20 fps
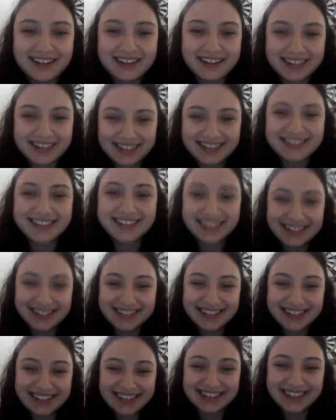
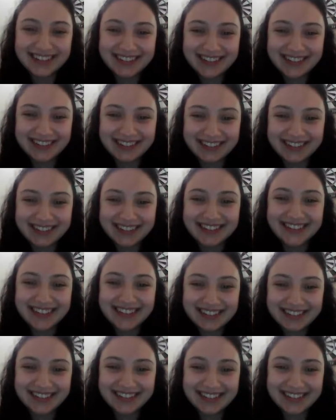
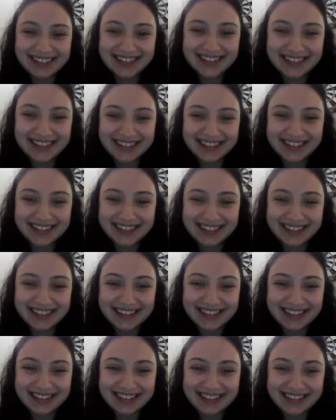
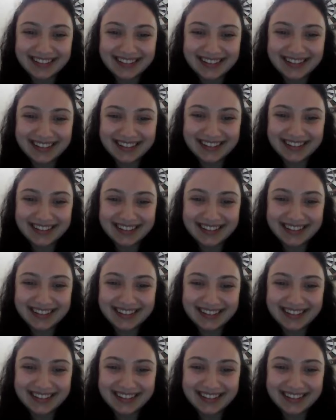(silent)